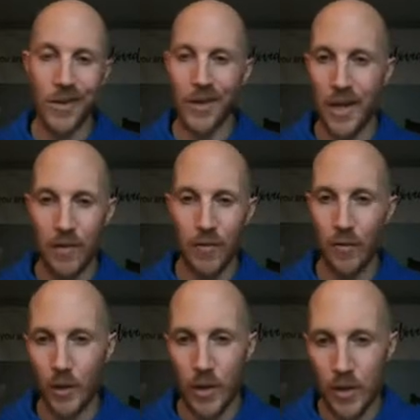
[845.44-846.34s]

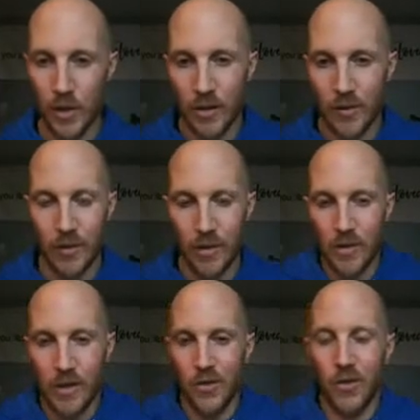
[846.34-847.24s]
-3 is,
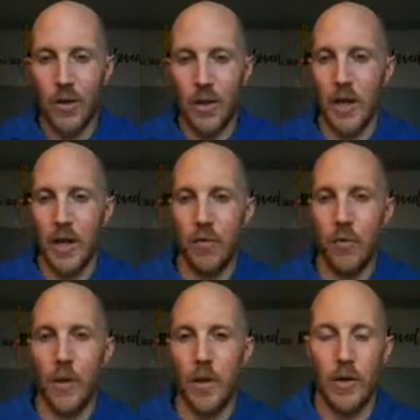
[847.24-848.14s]
I just call it
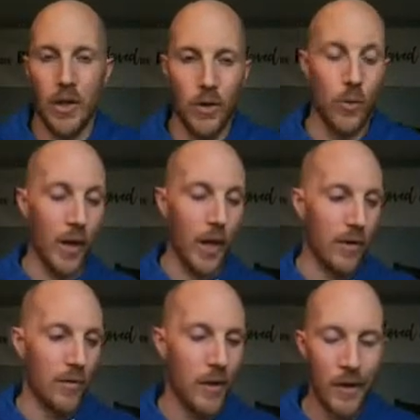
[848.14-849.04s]
-3. I don't need to do
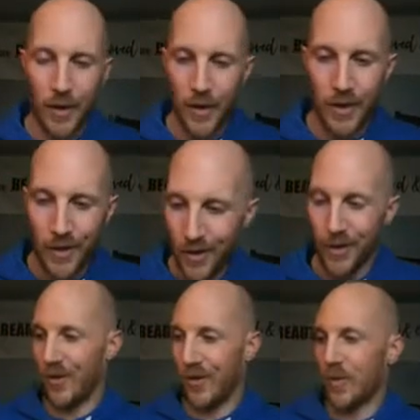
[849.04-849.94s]
negative
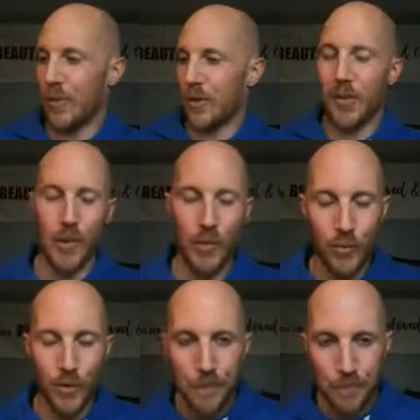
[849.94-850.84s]
and then multiply by
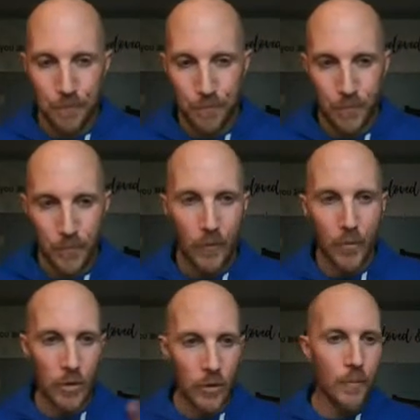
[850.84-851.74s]
3.
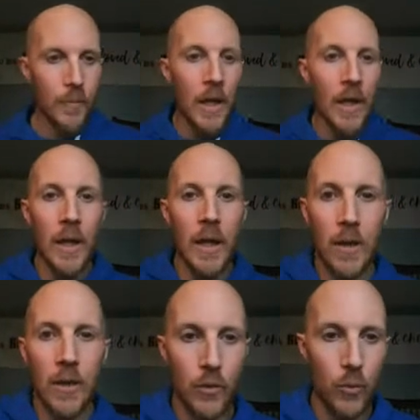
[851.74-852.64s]
So
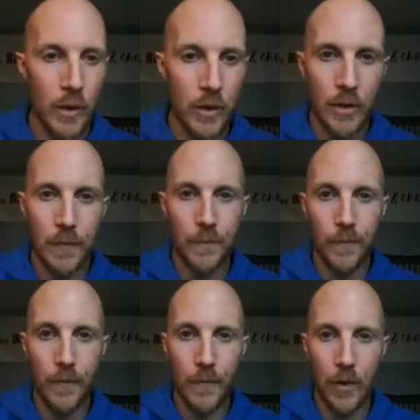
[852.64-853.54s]
there's one
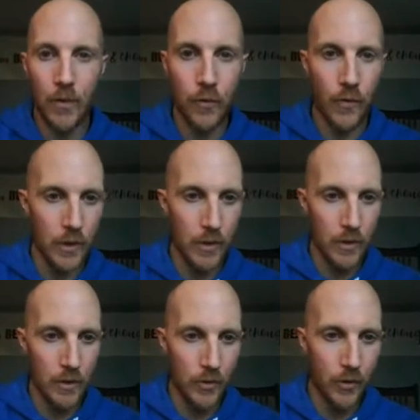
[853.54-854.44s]

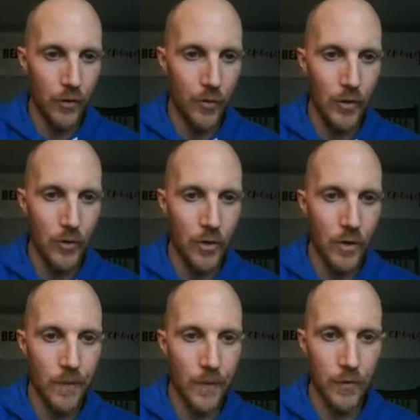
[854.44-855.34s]

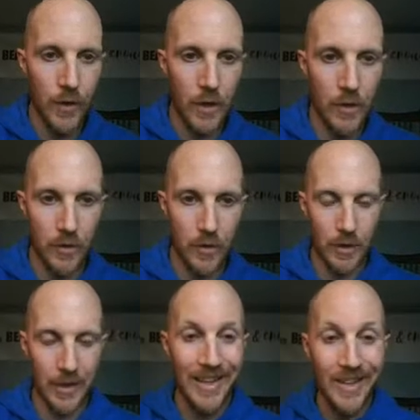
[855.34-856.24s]
transformation. I've got
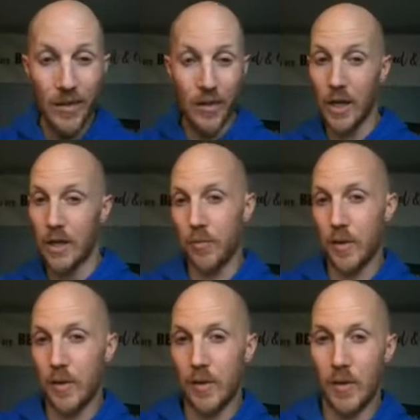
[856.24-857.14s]
inside the
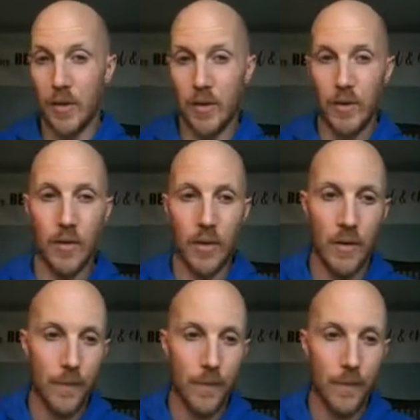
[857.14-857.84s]
parentheses